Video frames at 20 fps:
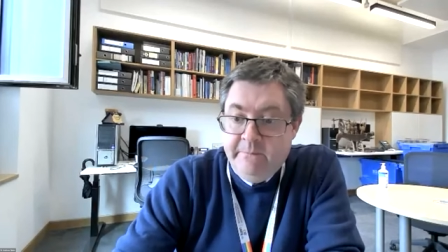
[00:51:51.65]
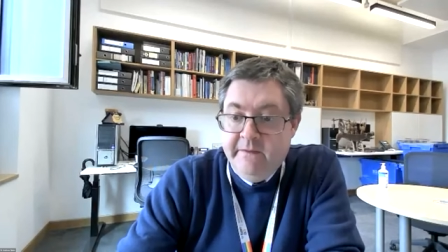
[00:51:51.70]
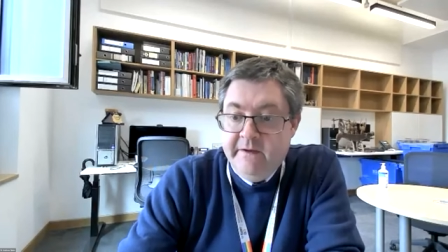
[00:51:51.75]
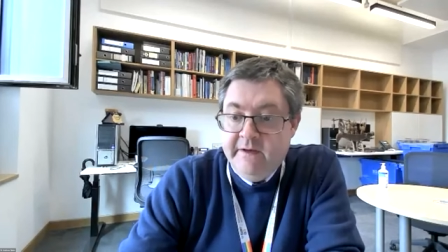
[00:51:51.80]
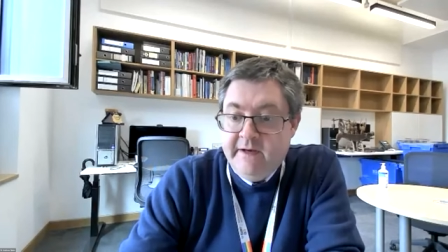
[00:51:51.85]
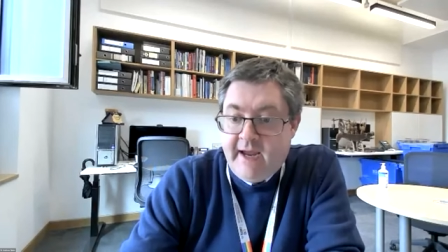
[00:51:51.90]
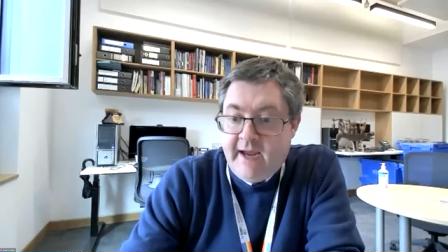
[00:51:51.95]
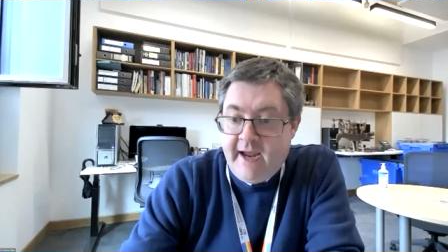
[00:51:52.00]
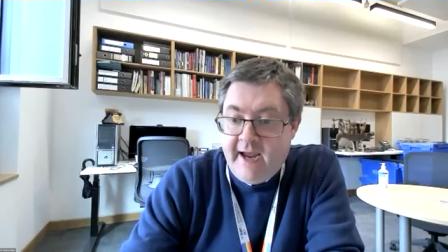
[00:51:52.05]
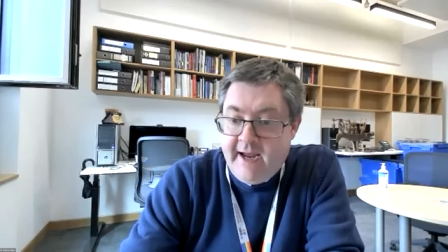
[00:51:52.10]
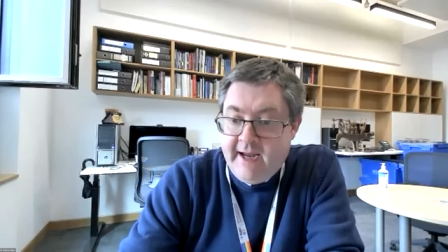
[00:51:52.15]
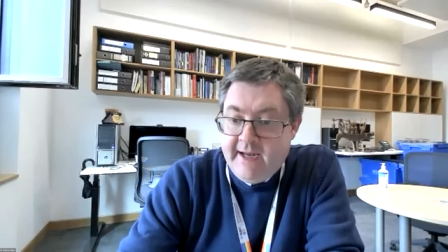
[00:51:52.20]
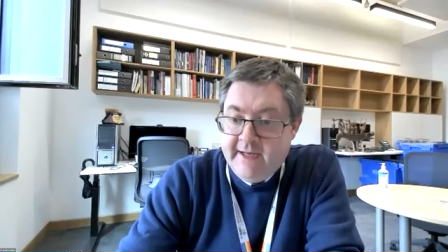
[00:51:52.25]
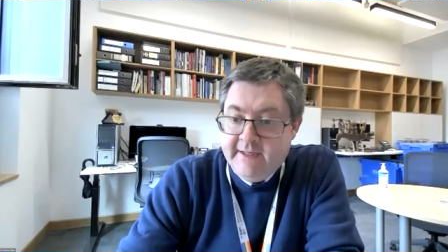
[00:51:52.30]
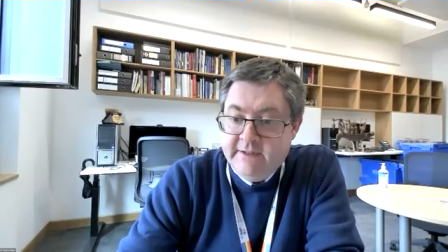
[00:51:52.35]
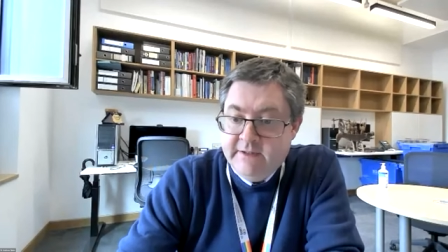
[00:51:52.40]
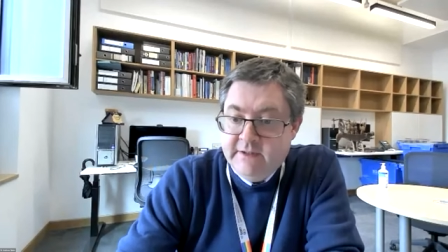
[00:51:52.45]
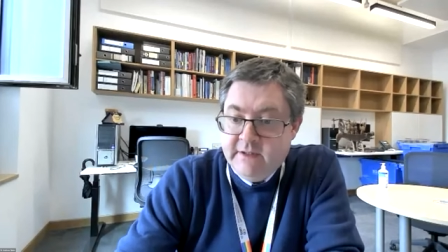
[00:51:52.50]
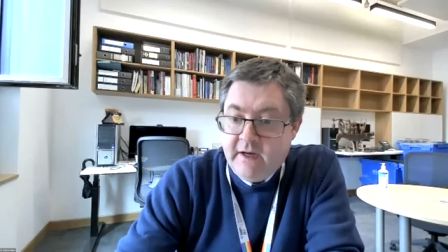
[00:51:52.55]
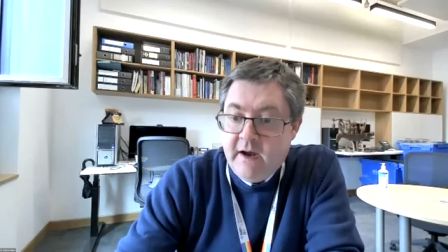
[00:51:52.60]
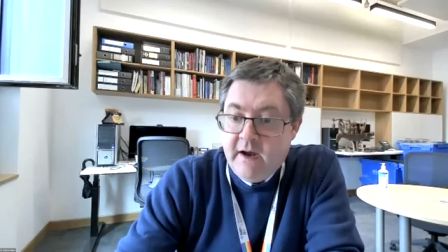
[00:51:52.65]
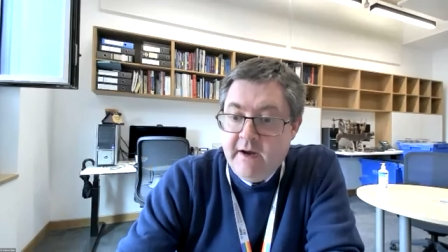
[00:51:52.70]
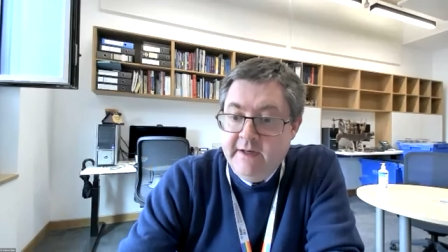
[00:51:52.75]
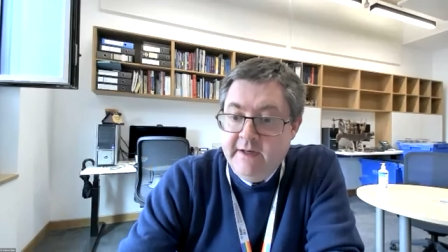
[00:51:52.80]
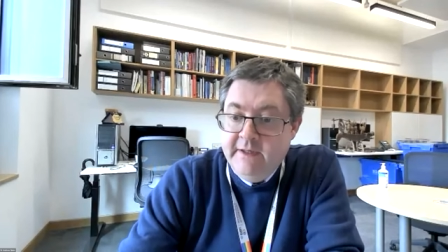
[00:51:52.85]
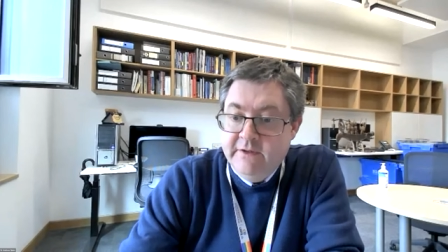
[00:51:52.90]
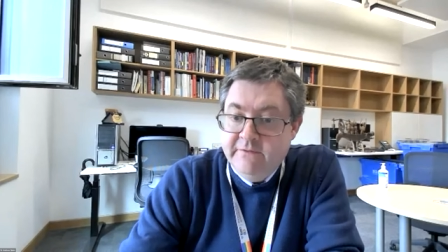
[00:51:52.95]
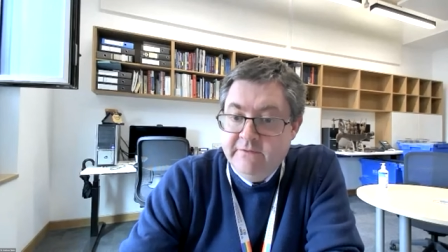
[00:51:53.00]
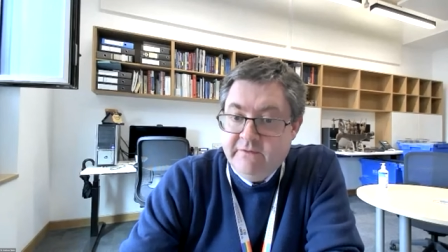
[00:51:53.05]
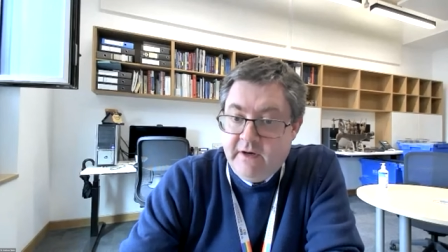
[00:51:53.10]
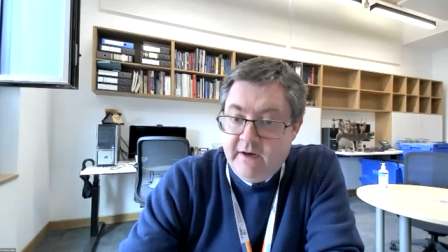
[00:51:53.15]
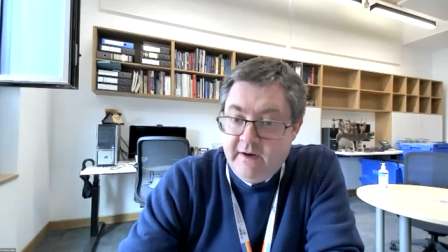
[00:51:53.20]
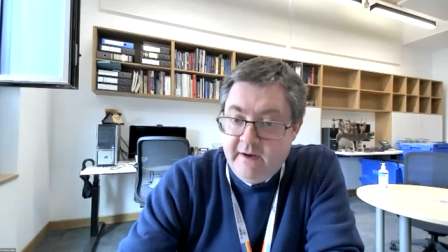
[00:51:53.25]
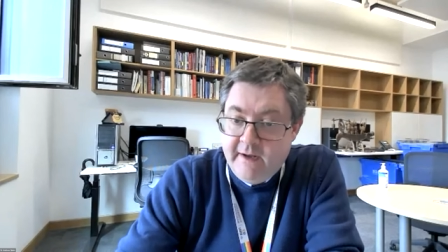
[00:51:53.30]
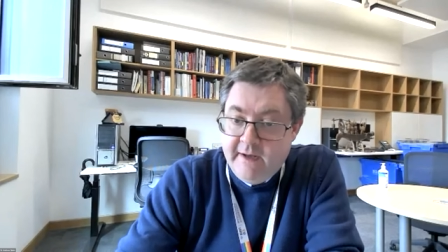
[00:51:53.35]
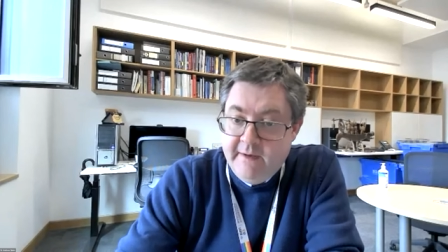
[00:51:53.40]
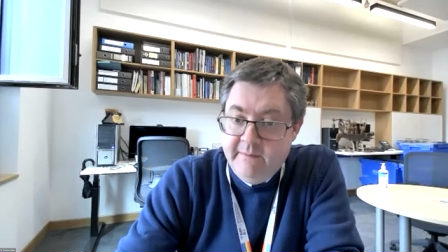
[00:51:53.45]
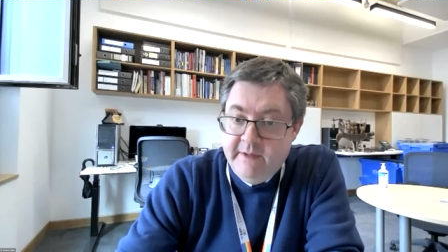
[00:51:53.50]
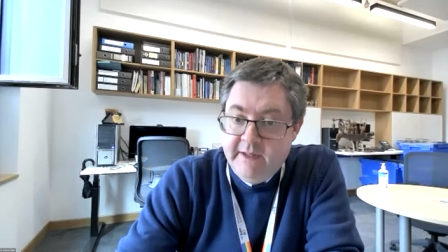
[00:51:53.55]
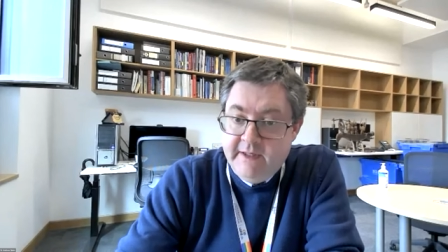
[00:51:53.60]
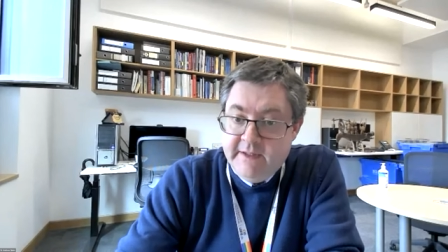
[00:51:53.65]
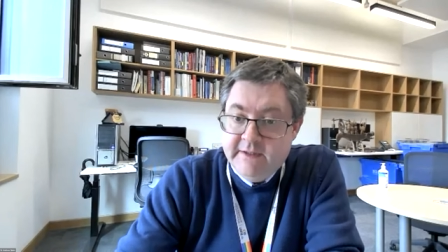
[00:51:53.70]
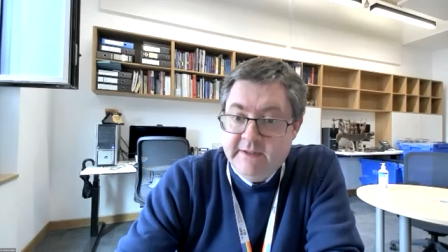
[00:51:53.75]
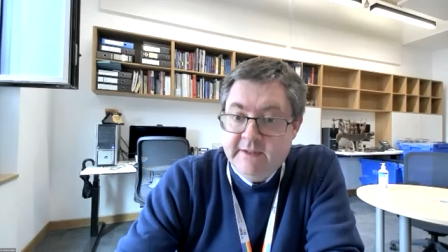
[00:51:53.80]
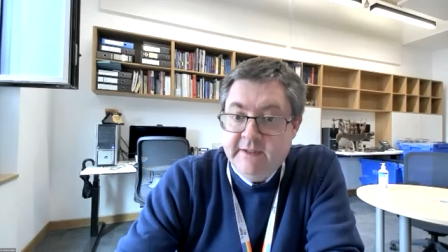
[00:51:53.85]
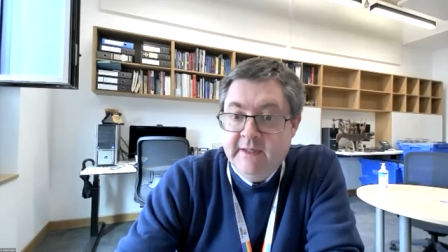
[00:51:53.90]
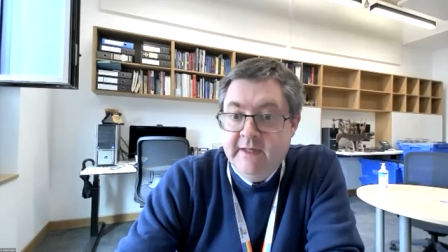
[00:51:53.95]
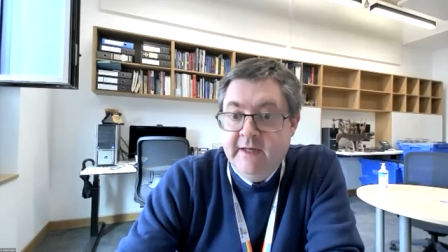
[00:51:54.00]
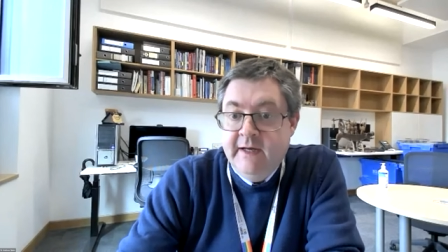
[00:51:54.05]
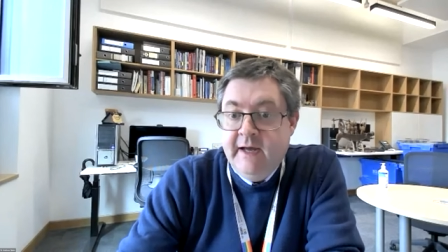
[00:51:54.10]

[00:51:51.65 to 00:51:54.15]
that has the kind of climate